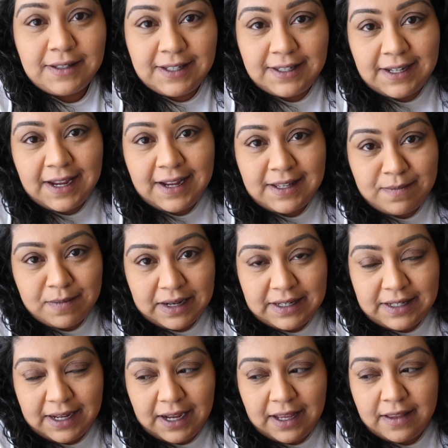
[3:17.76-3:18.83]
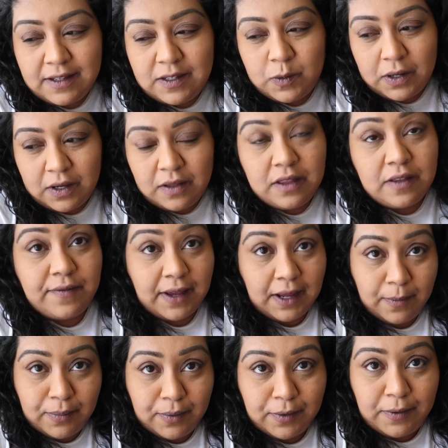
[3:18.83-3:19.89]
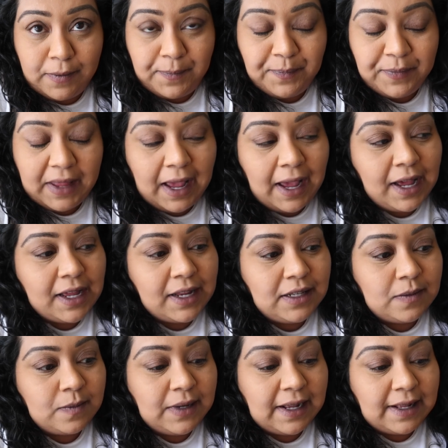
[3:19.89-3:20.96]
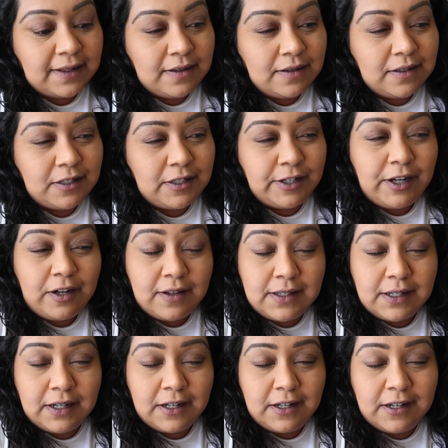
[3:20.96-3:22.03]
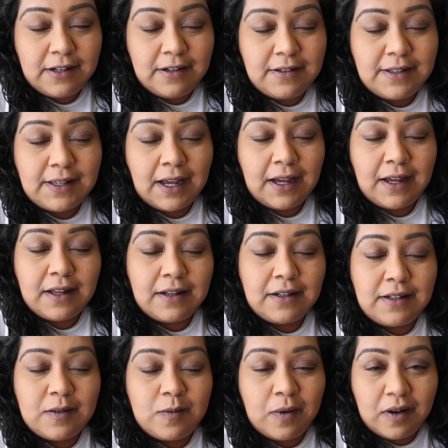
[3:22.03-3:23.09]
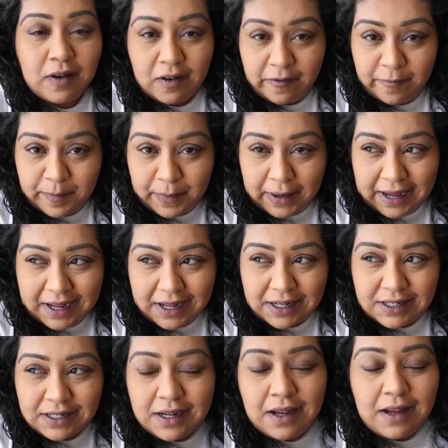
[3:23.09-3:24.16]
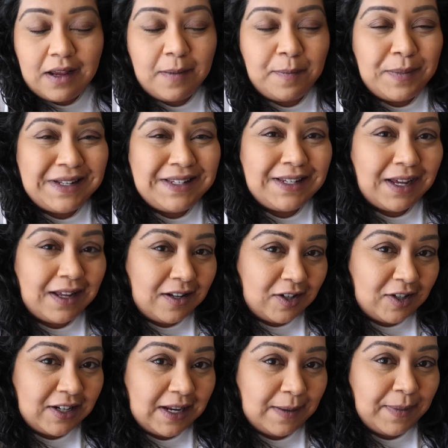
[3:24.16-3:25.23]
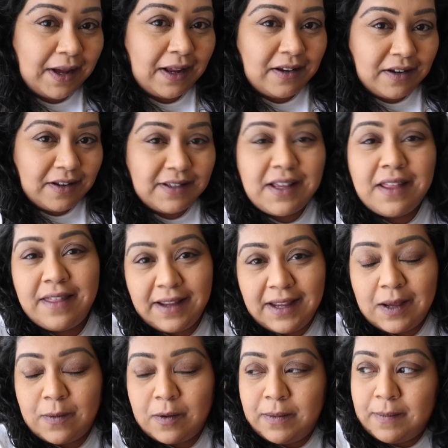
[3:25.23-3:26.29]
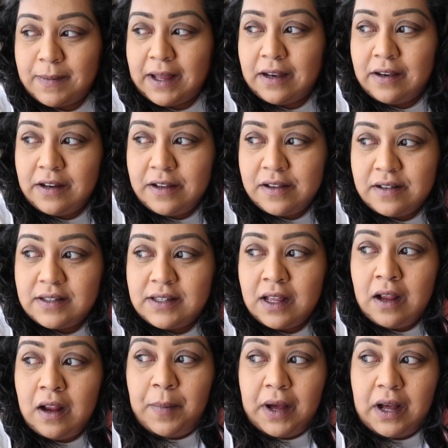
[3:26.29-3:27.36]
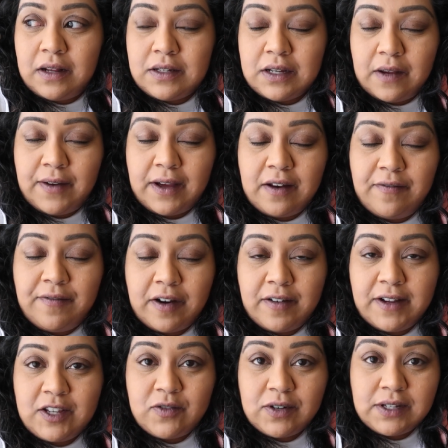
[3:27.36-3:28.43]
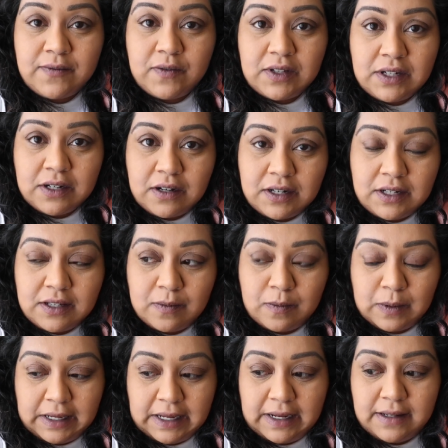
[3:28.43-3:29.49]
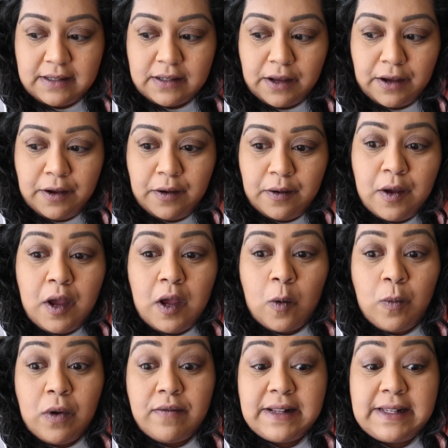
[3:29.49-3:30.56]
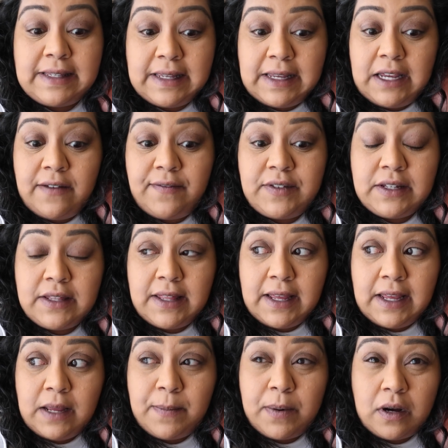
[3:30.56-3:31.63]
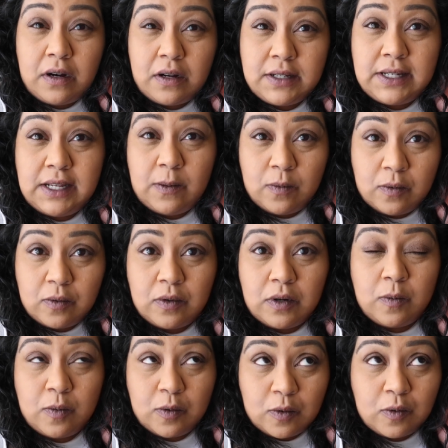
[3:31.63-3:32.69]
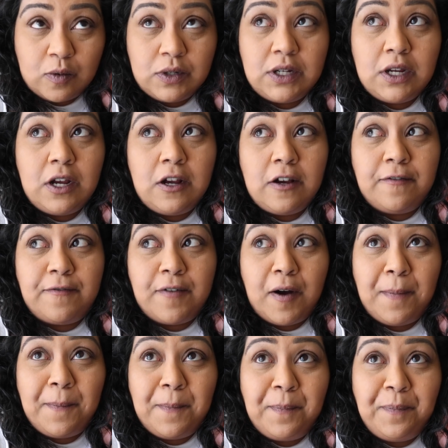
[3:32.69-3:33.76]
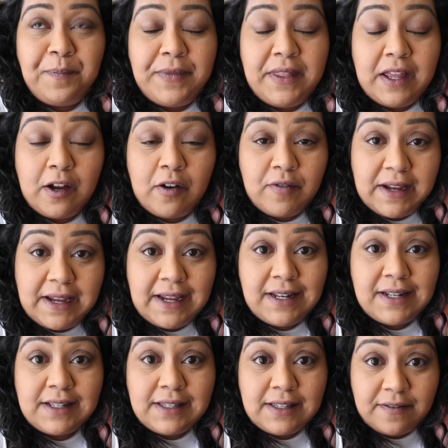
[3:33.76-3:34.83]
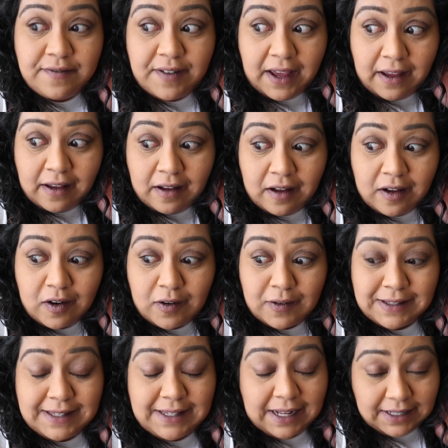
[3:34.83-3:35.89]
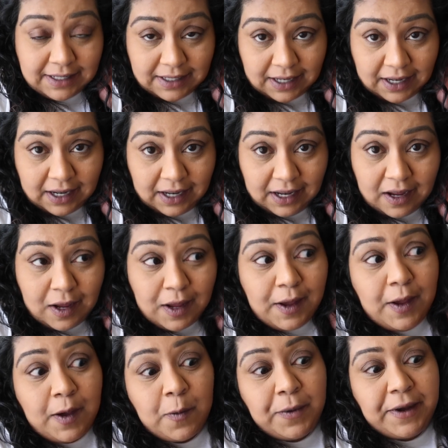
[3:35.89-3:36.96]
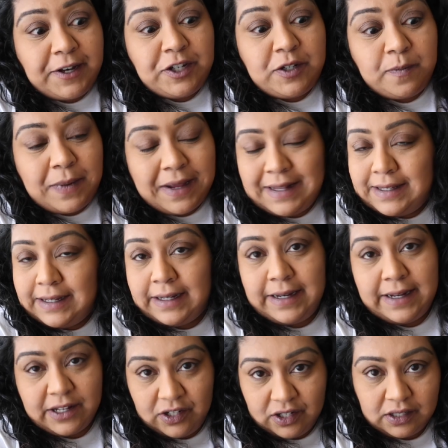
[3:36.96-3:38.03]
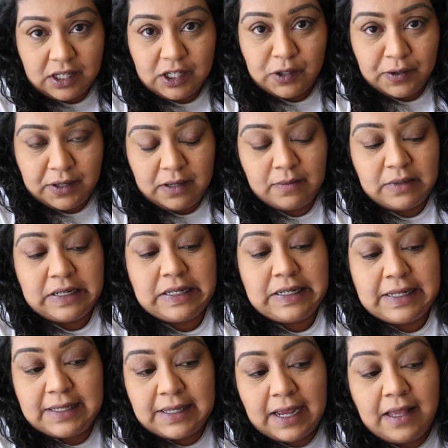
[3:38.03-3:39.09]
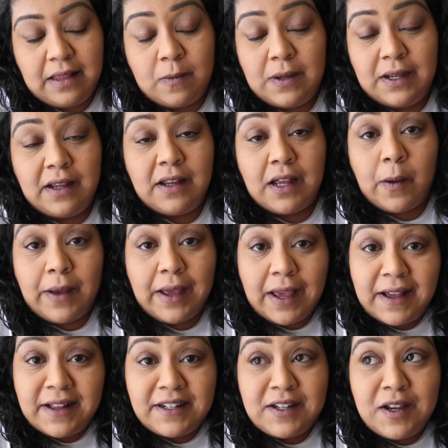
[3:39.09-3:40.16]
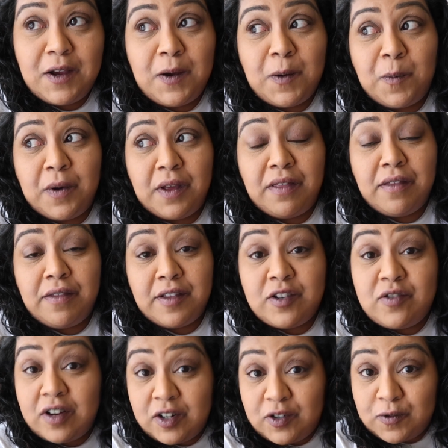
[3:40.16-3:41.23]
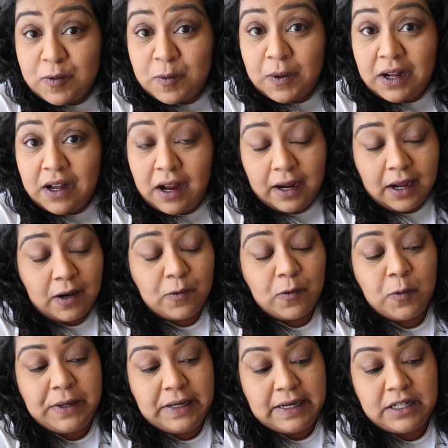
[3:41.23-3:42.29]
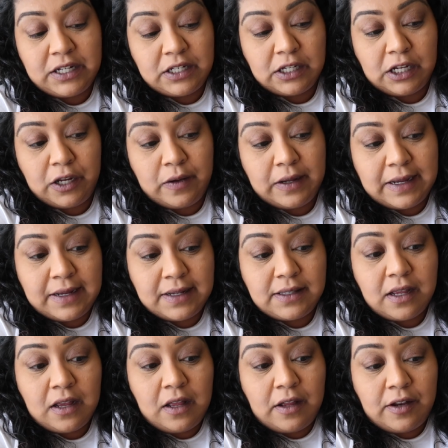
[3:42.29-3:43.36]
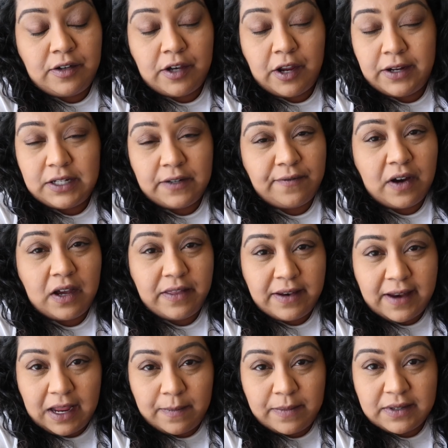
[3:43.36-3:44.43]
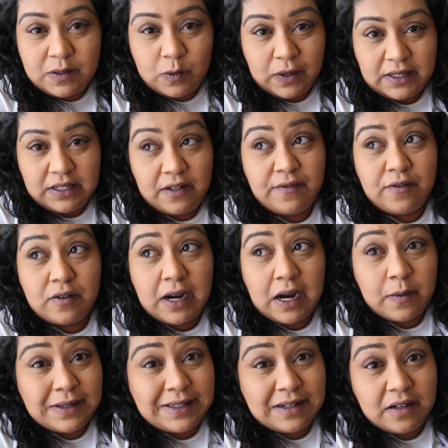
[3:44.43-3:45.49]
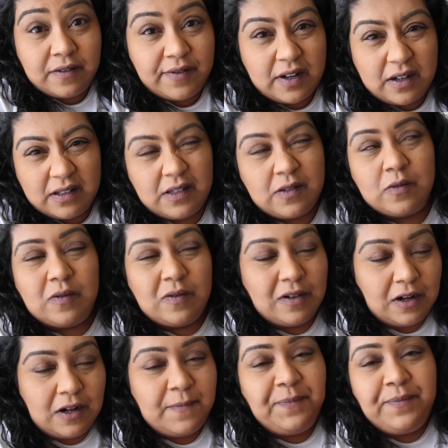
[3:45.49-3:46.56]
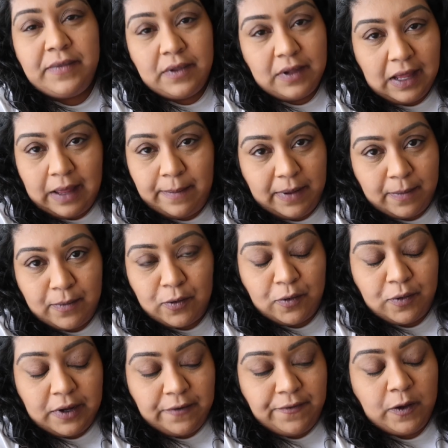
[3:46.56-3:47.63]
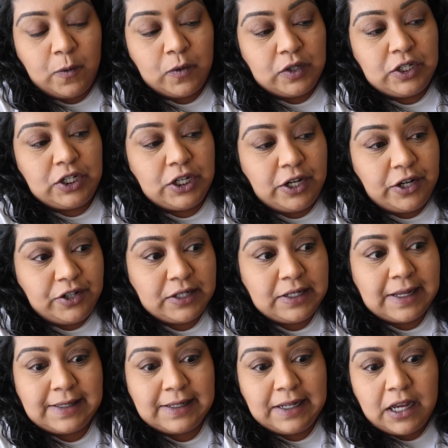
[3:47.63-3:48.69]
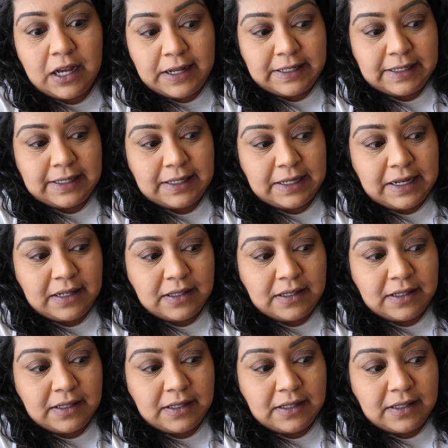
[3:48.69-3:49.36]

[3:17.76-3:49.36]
Today is Monday the 12th of April, and we have two lots of good news and one lot of bad, potentially bad news. I think it will be bad news, but I've had a very stressful start to the week. So we received the party wall award from the agreed surveyor on Saturday, which basically is just a document to say that we can go ahead with the structural work, and all we need to do is notify the neighbours 24 hours in advance, or a bit more if you want to, just as a courtesy.